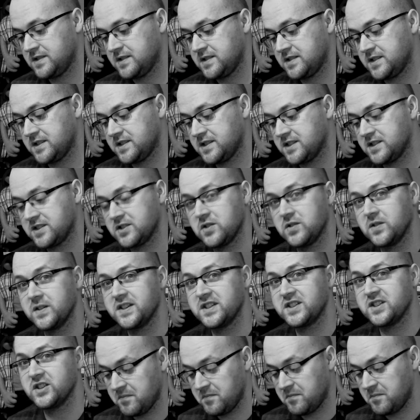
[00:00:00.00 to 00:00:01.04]
This is
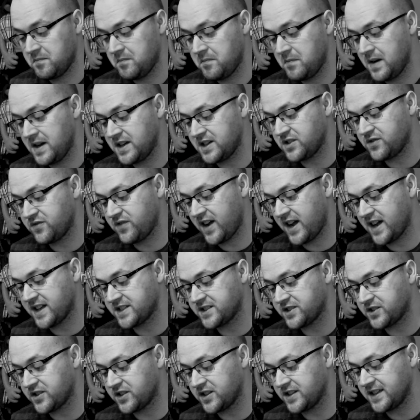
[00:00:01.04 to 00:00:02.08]
going to look much
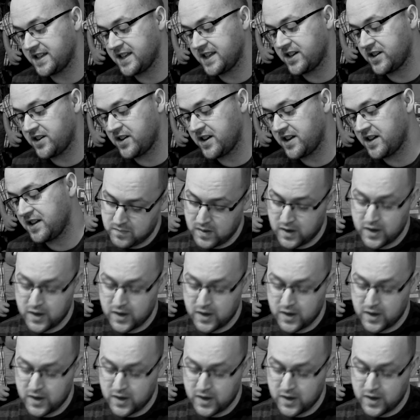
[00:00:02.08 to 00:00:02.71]
faster on the internet,